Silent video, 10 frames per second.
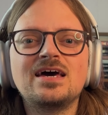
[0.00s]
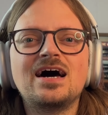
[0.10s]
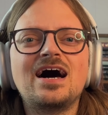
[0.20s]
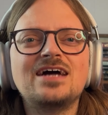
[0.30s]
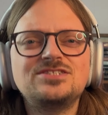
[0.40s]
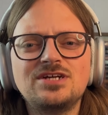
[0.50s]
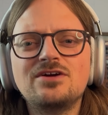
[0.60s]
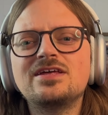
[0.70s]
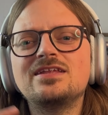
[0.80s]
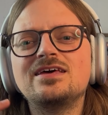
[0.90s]
I shared
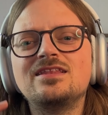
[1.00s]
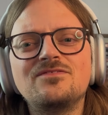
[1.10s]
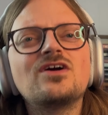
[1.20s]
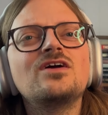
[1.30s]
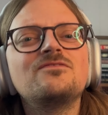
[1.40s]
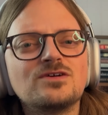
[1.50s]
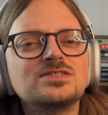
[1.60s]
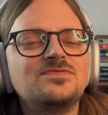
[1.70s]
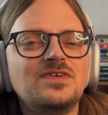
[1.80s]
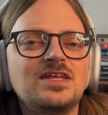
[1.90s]
it in the very first
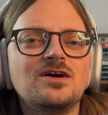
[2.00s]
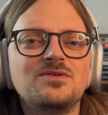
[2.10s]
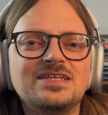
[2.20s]
video in this